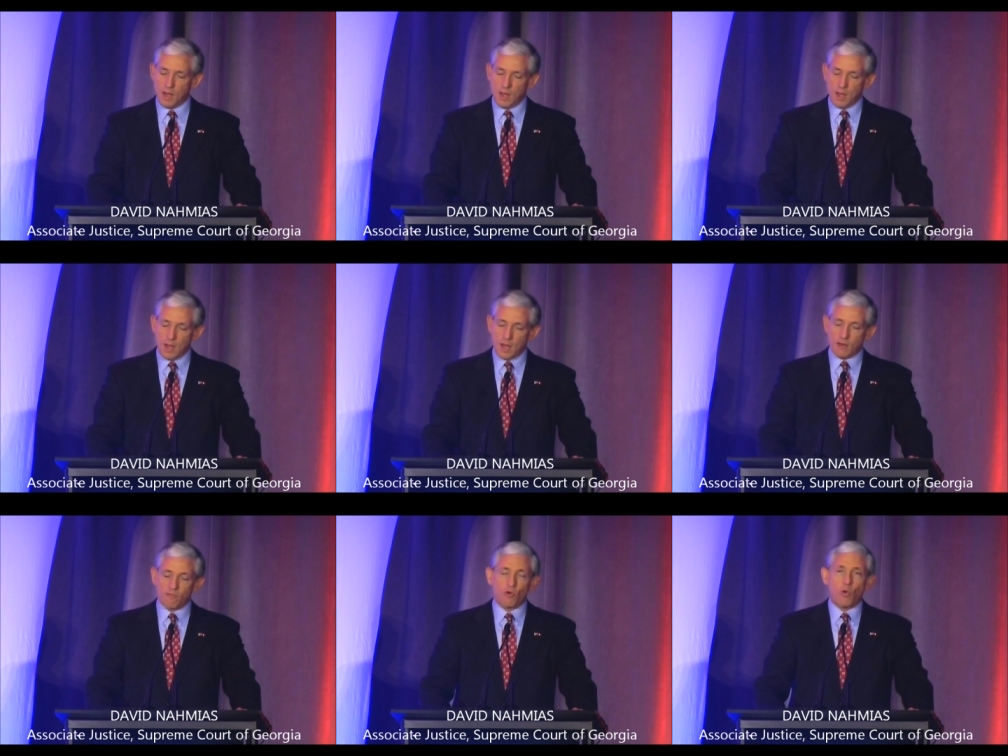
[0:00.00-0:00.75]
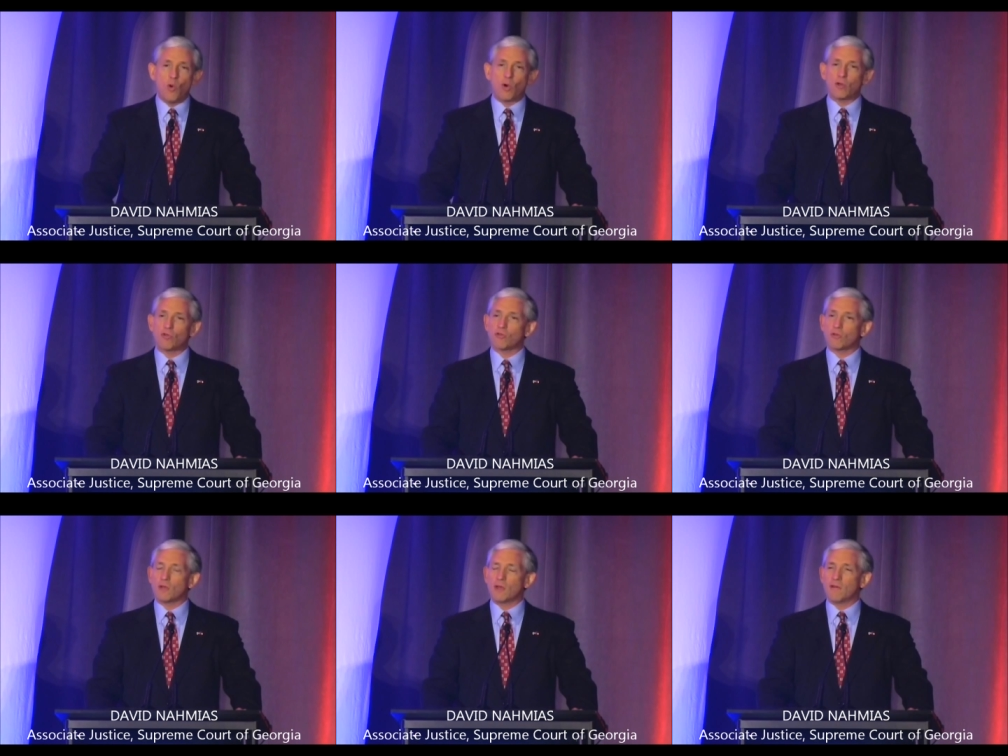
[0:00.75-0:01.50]
And of course,
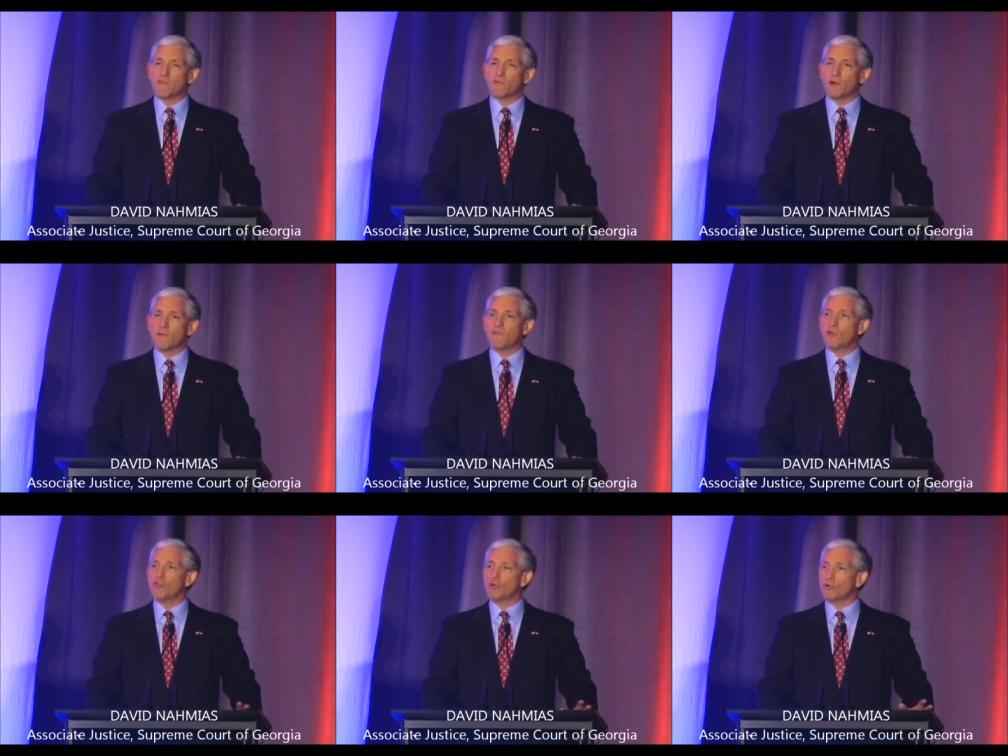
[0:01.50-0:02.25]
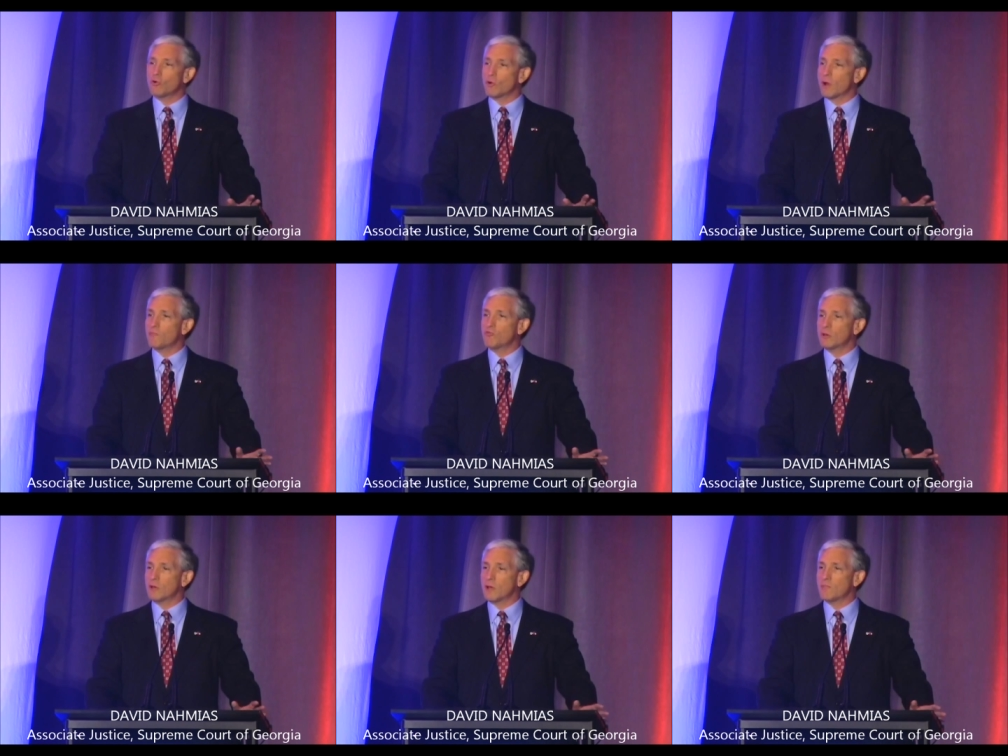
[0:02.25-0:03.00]
if official
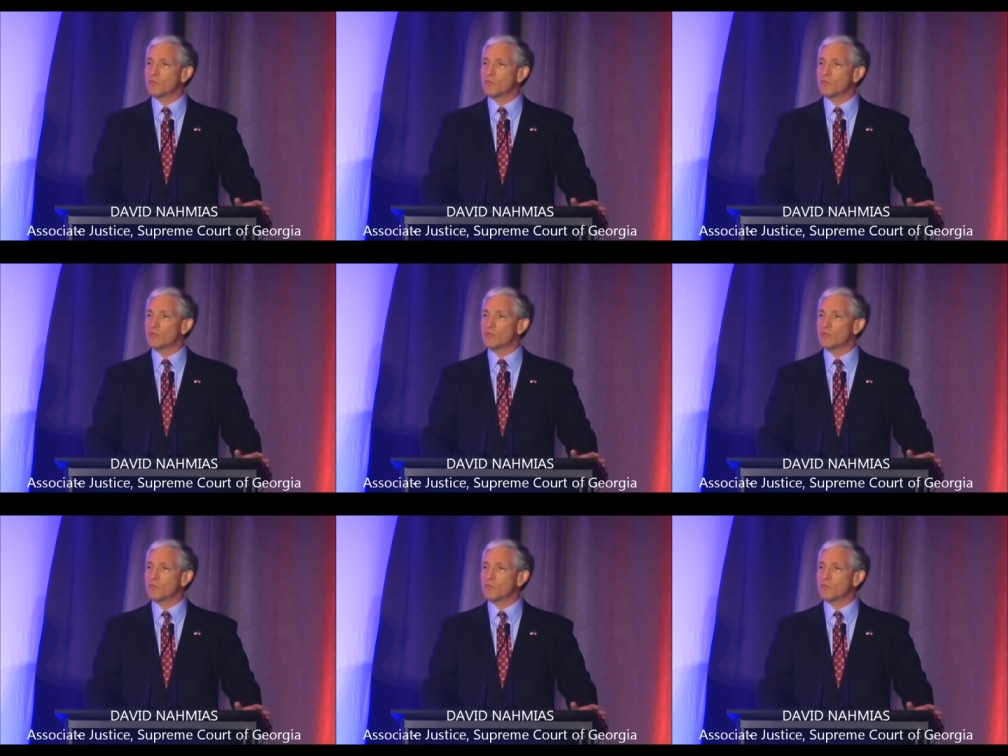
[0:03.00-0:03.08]
corruption comes to